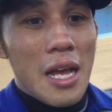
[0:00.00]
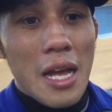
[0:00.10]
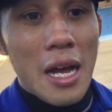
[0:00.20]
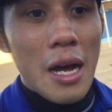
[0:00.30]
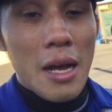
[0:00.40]

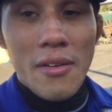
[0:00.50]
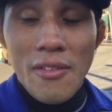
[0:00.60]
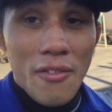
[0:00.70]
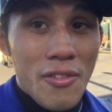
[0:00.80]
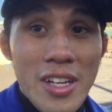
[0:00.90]
And
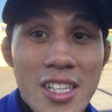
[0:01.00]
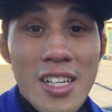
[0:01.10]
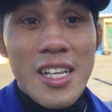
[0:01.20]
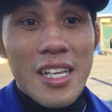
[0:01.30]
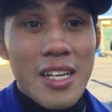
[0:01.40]

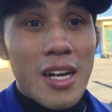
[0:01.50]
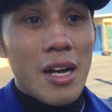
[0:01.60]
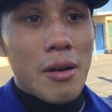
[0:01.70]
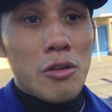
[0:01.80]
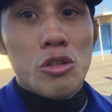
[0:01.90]
eventually,
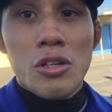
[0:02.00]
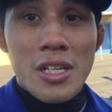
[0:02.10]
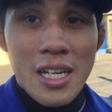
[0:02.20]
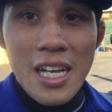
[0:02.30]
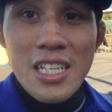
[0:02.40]
Yuki
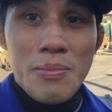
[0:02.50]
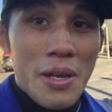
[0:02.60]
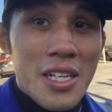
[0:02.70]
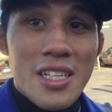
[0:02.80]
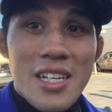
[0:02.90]
Nakai is
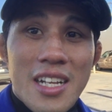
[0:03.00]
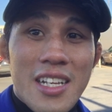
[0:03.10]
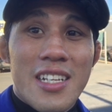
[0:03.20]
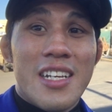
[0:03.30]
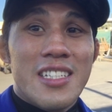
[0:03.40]
patient, and
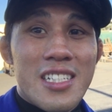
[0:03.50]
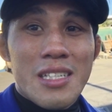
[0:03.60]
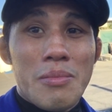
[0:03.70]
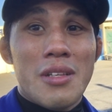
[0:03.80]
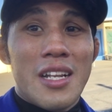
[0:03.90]
he sets
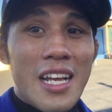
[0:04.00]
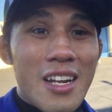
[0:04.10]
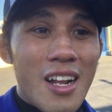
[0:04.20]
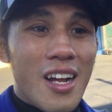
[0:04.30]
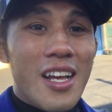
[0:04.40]
up the leg
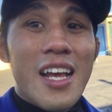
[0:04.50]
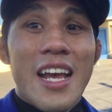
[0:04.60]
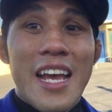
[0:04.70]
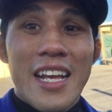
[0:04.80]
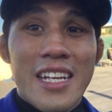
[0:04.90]
lock,
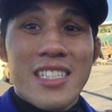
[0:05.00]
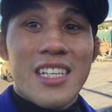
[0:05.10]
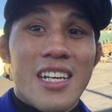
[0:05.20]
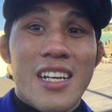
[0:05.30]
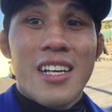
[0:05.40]
and he gets
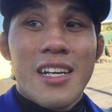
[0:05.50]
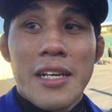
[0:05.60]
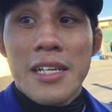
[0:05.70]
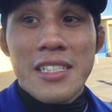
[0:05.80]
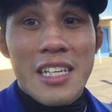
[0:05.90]
the
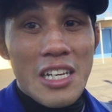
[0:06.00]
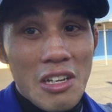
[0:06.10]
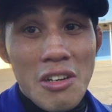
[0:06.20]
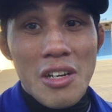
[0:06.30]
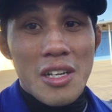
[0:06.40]
heel
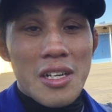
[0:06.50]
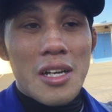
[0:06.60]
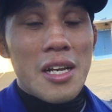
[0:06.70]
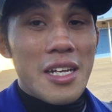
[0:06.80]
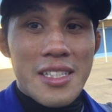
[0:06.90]
hook,
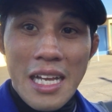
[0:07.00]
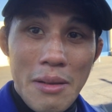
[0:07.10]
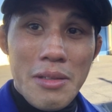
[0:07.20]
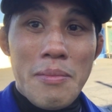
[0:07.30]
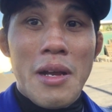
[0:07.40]
and he
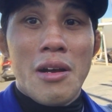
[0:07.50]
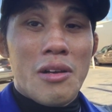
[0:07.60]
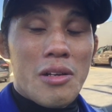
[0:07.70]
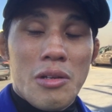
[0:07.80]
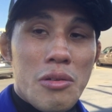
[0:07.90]
taps him out.
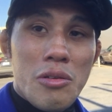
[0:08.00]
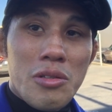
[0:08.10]
It was